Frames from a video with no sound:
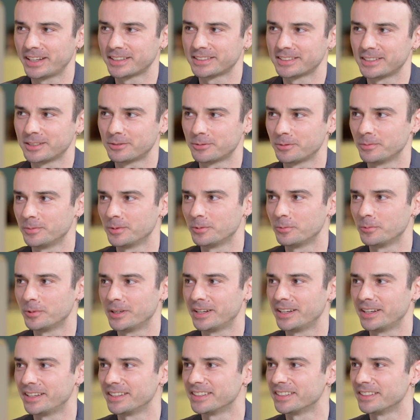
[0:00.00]
access from the
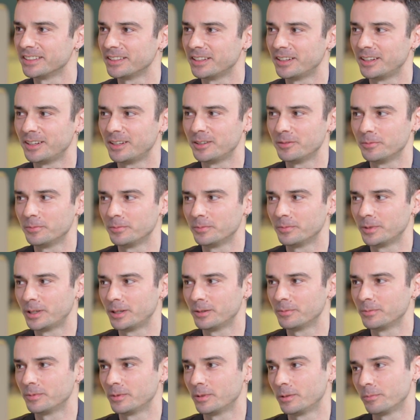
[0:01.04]
WAN. Yeah. Um,
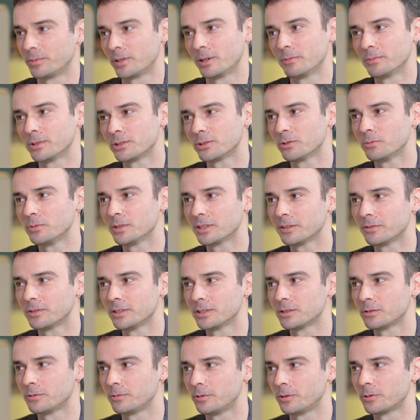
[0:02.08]
um, but I'm assuming if
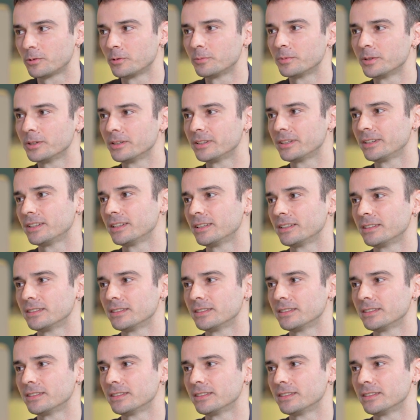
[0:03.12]
there's a vulnerability